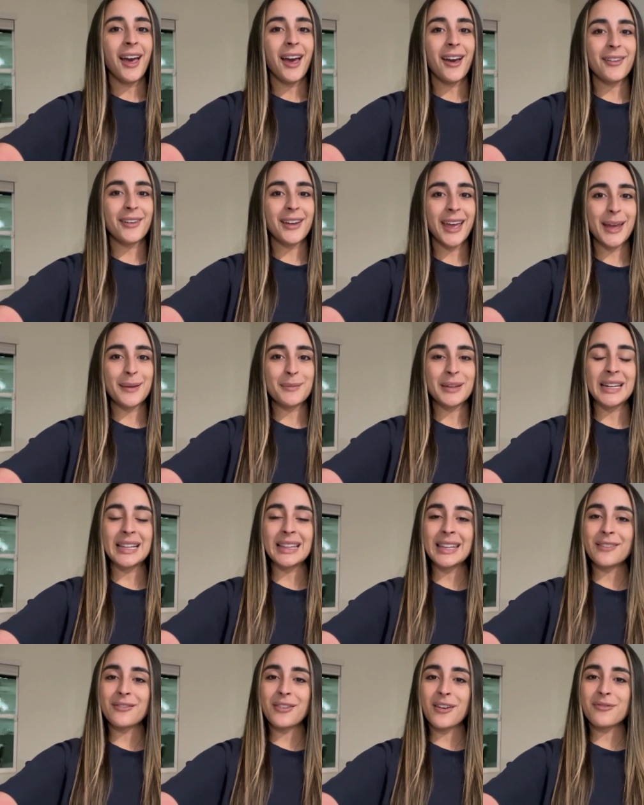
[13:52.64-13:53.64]
Okay, I'm gonna
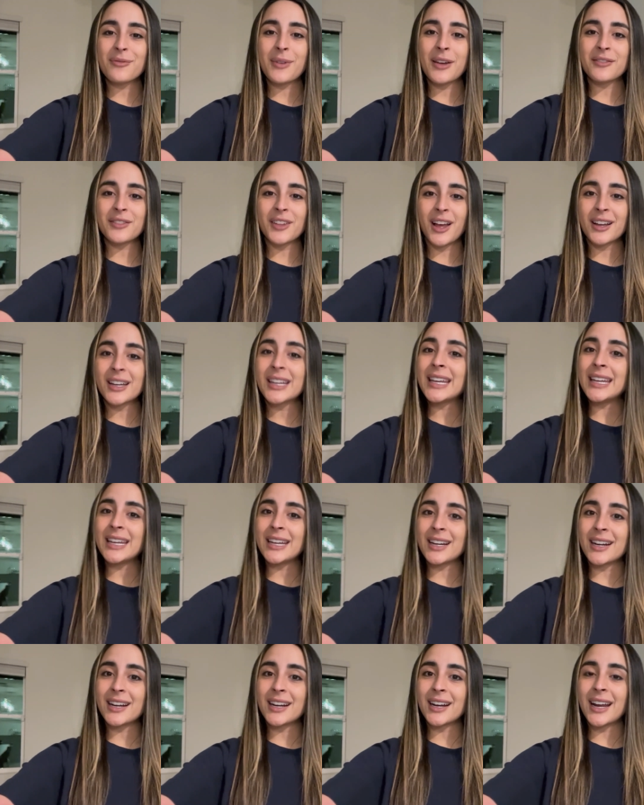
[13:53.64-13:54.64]
leave off my vlog
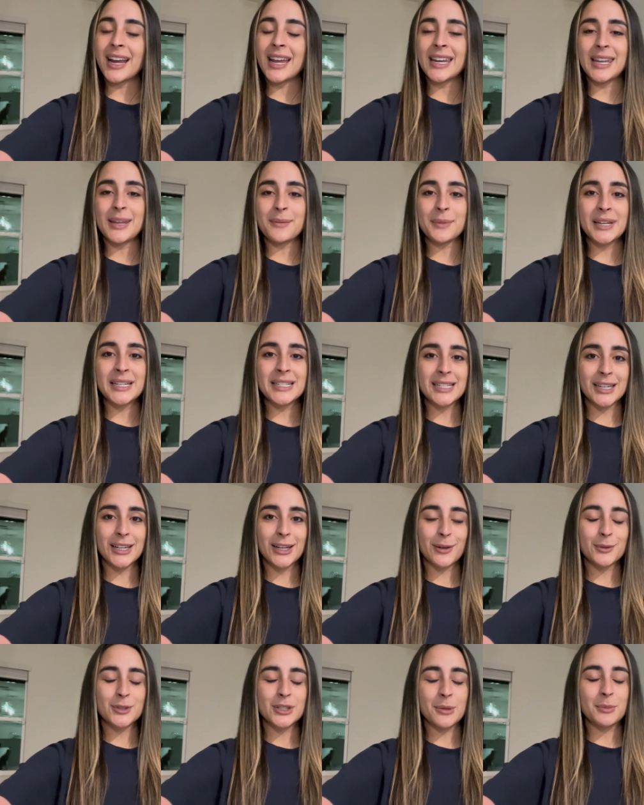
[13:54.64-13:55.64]
here and eat my
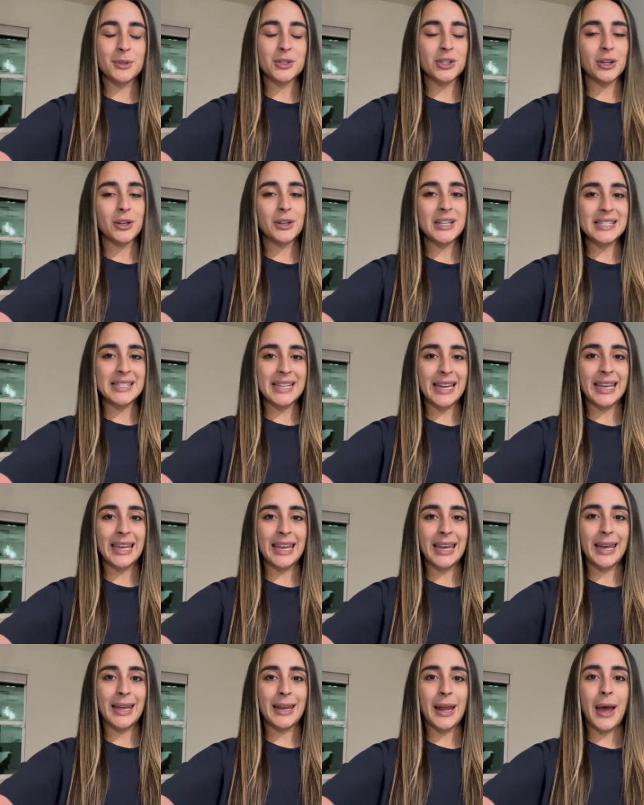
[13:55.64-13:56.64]
dinner, which I'm gonna show you in a
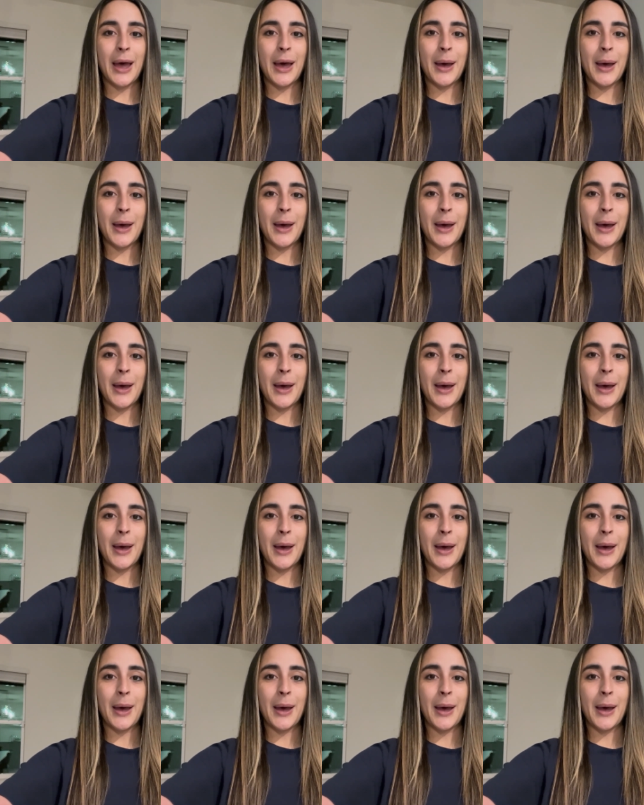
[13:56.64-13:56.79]
second.